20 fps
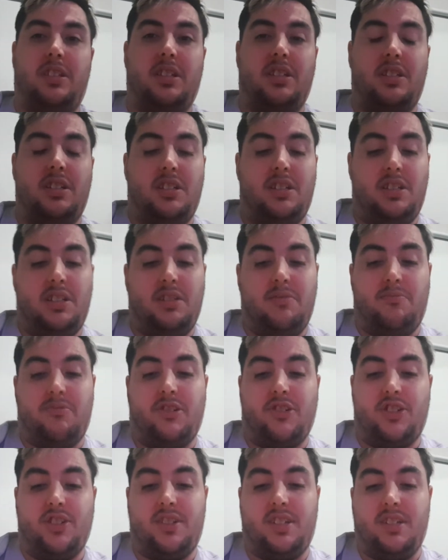the
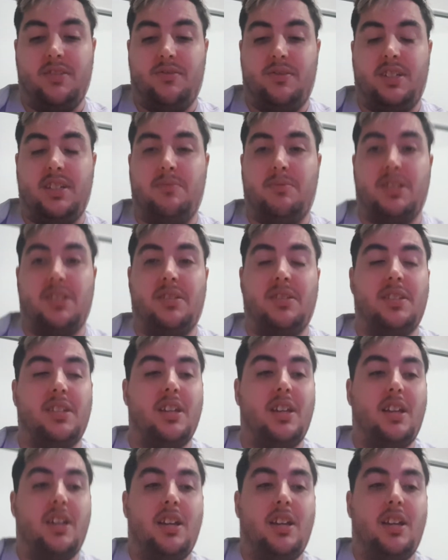impression to kill demons.